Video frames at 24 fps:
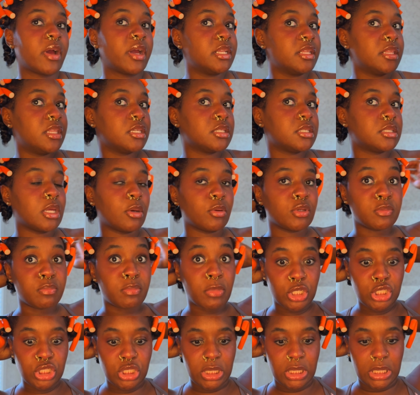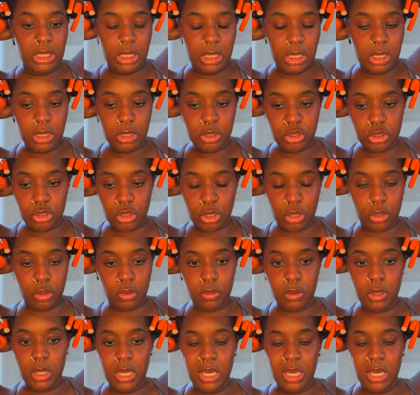I did this. That was much needed. So